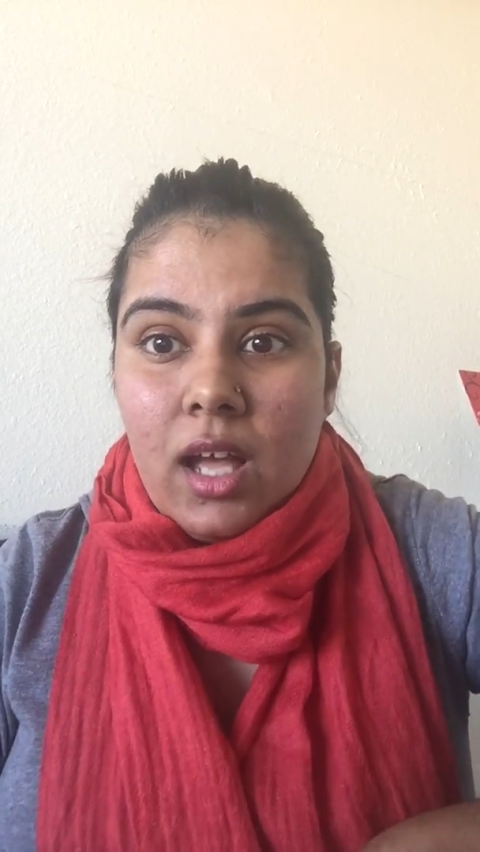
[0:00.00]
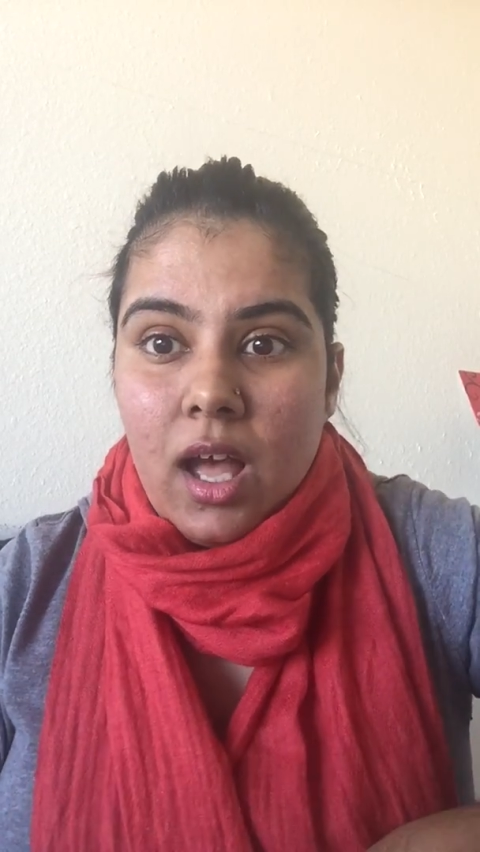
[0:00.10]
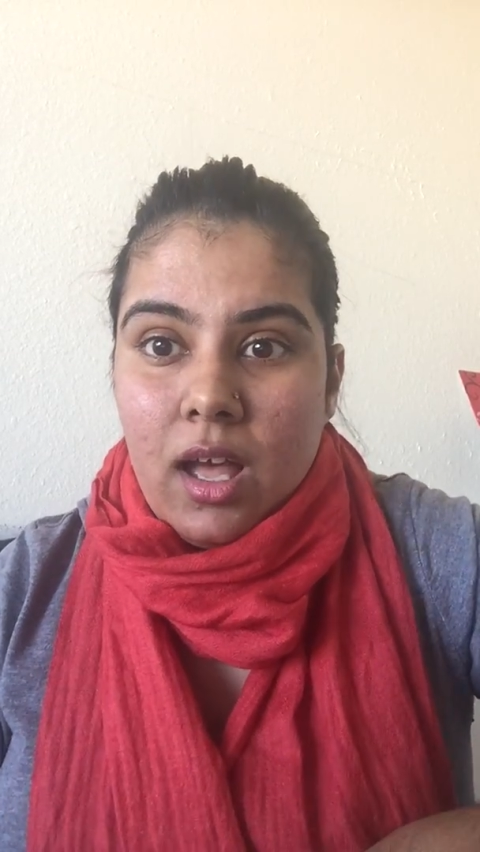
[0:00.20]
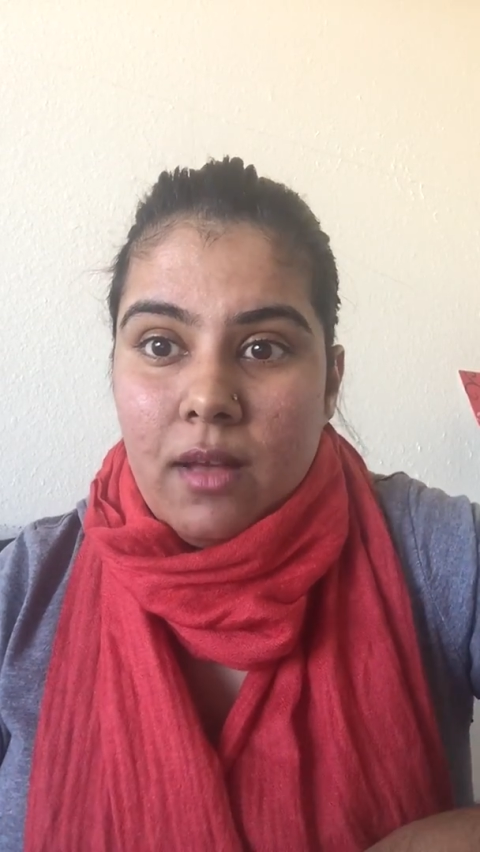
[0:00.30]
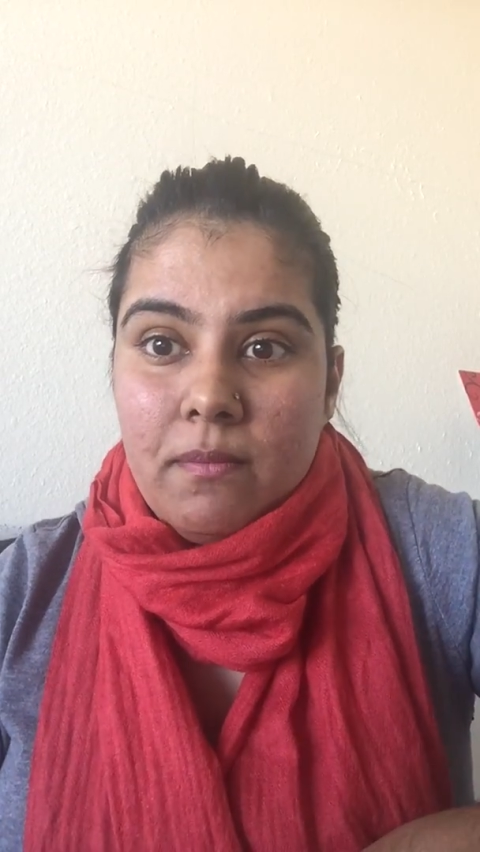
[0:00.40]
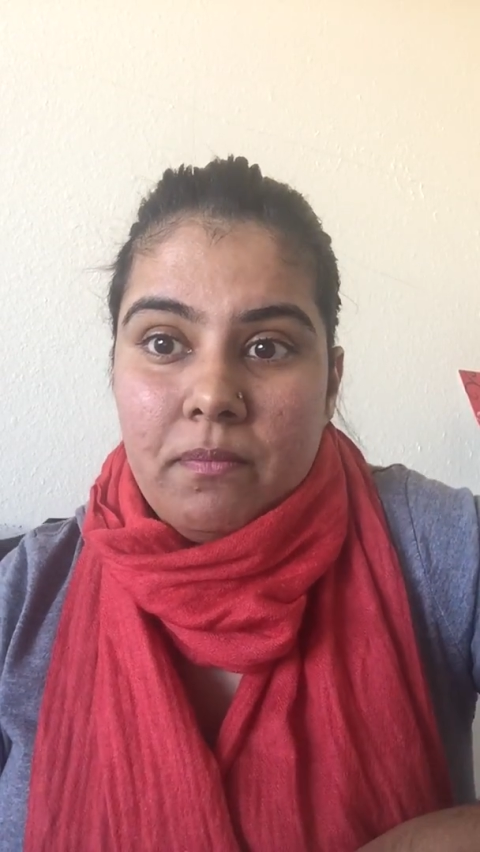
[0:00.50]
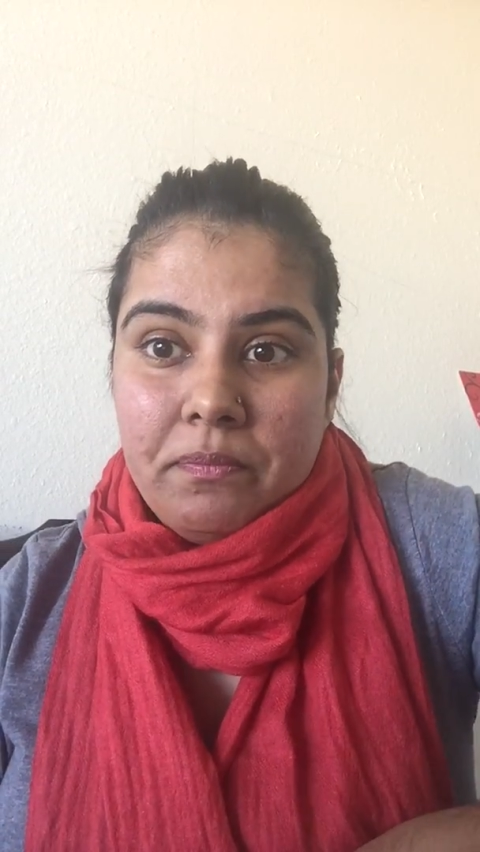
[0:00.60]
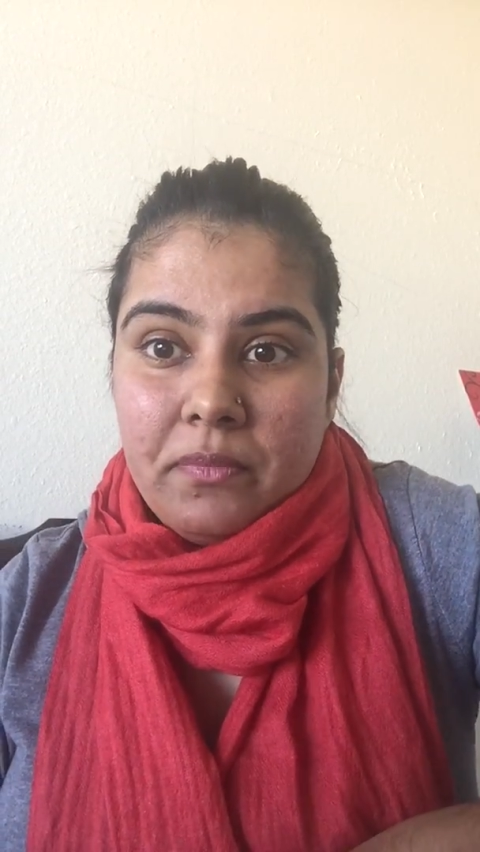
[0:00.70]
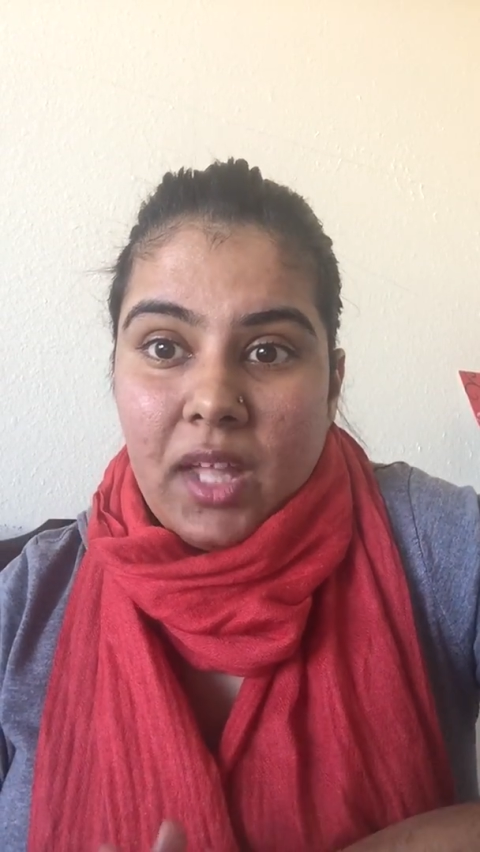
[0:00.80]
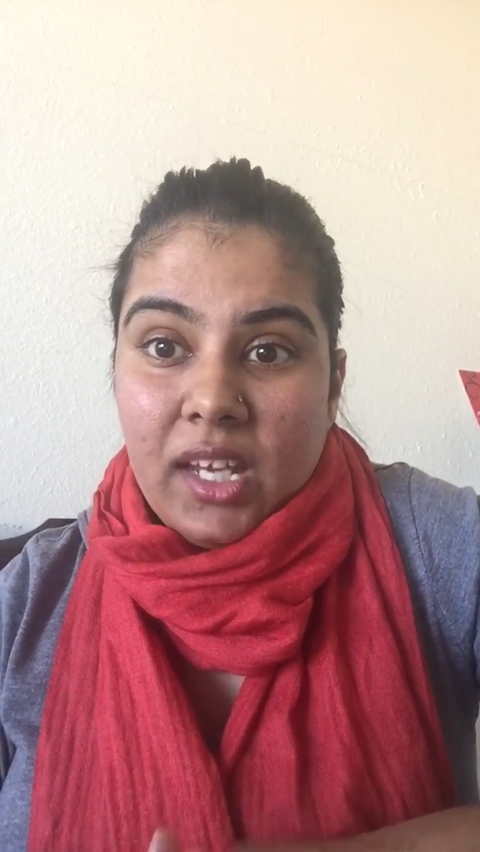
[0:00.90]

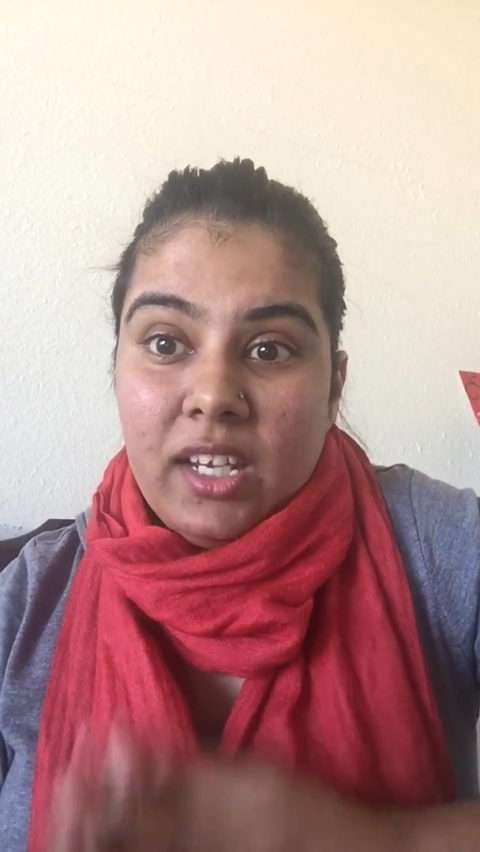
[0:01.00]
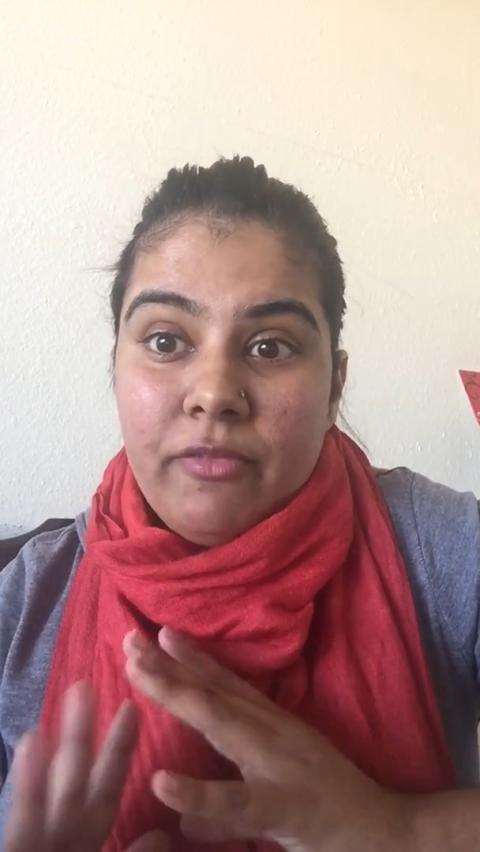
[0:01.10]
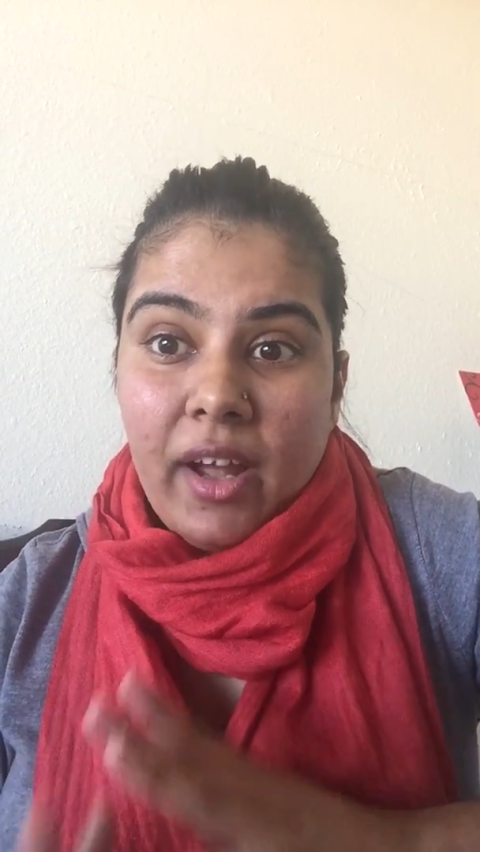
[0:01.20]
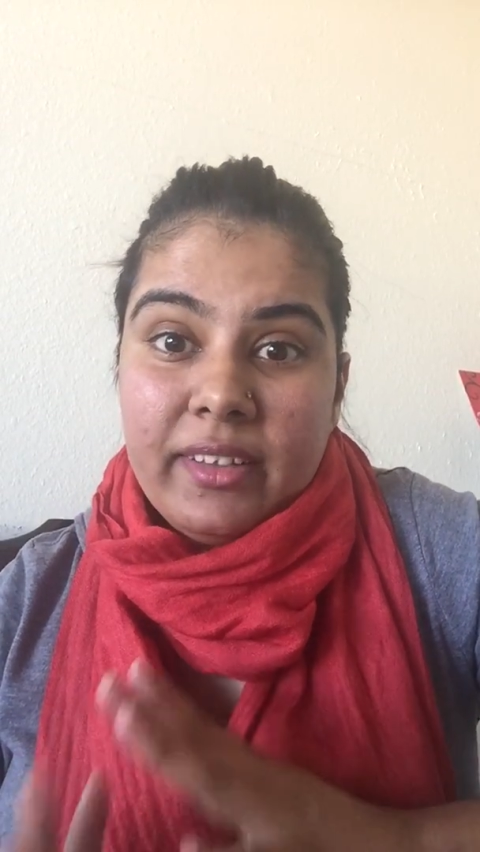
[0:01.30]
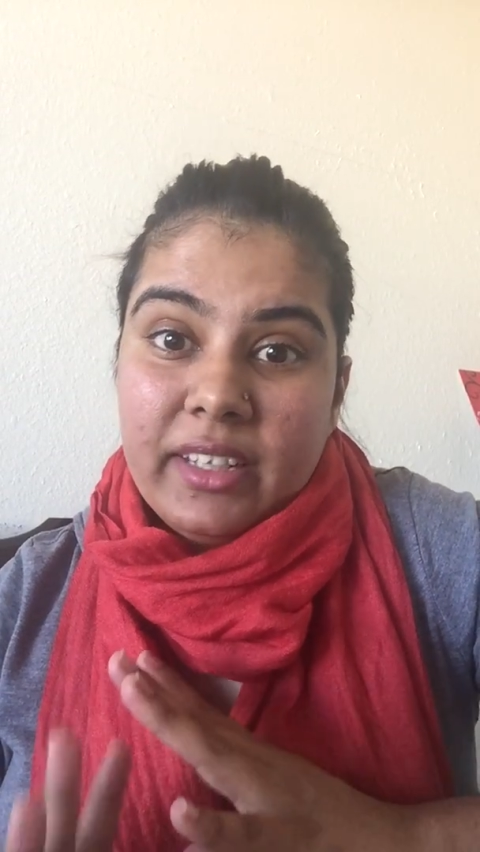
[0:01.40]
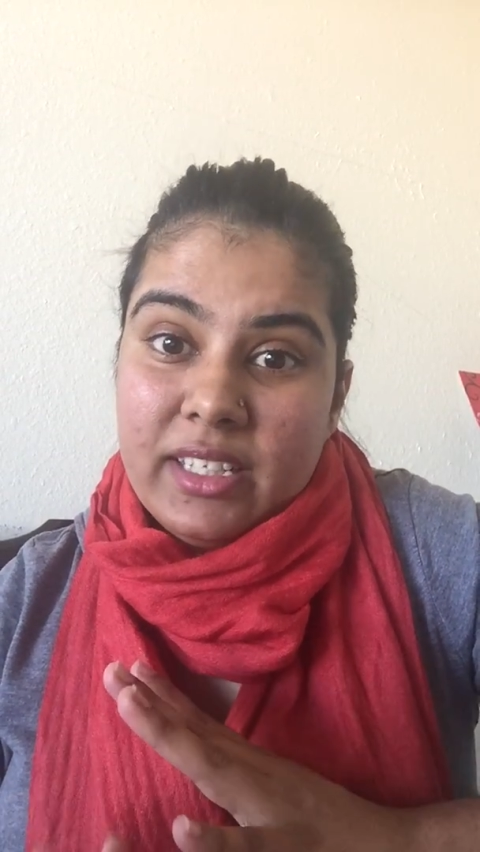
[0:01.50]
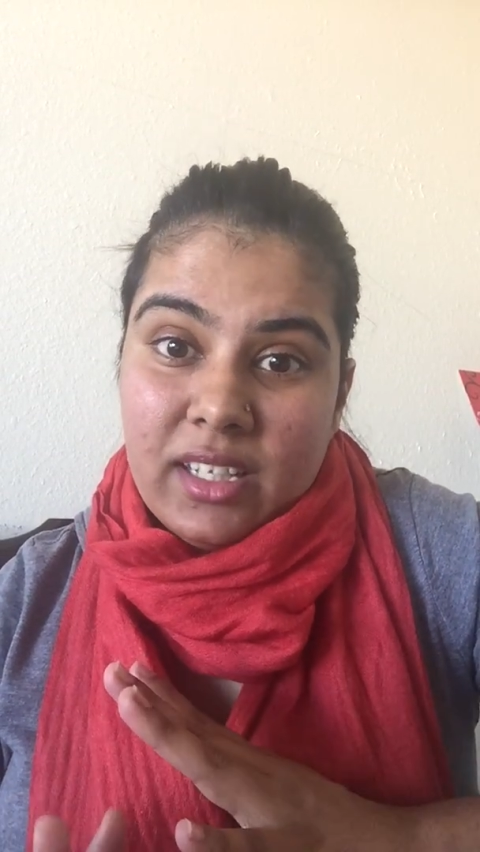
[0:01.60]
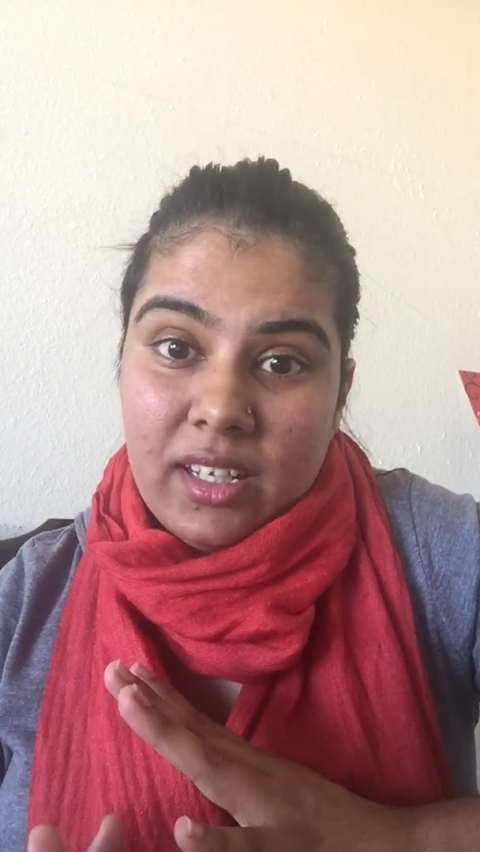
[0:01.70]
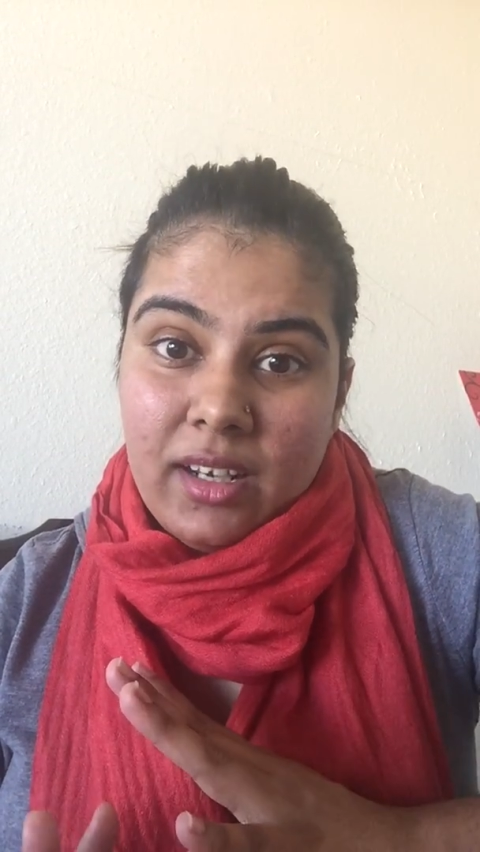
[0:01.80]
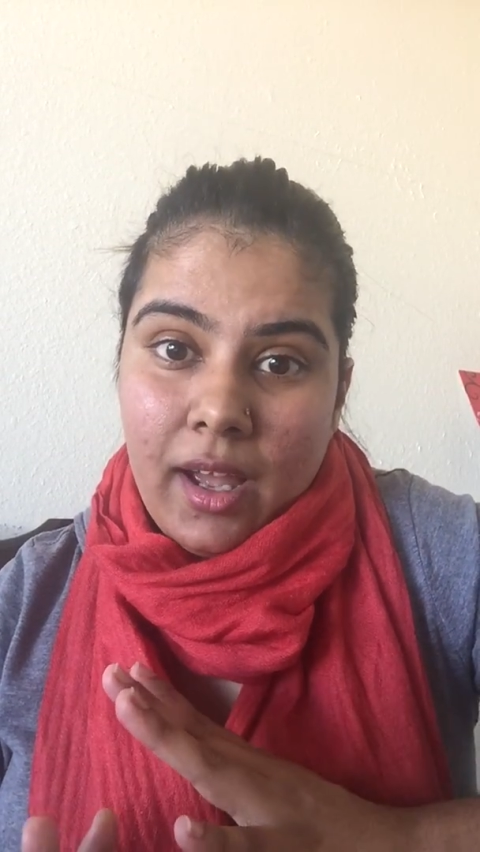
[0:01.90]
And he finally
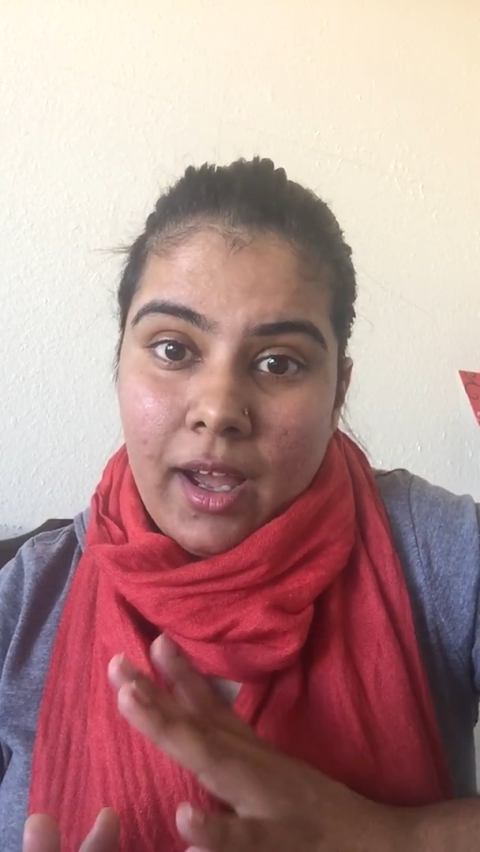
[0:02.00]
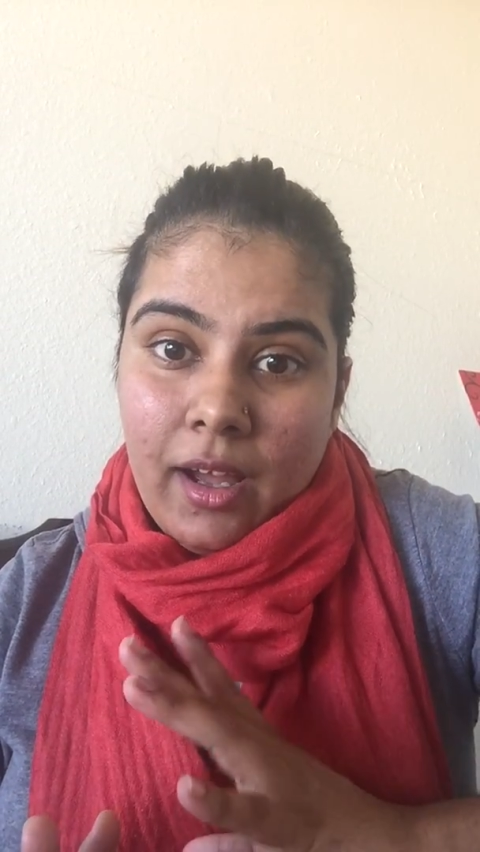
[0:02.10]
did.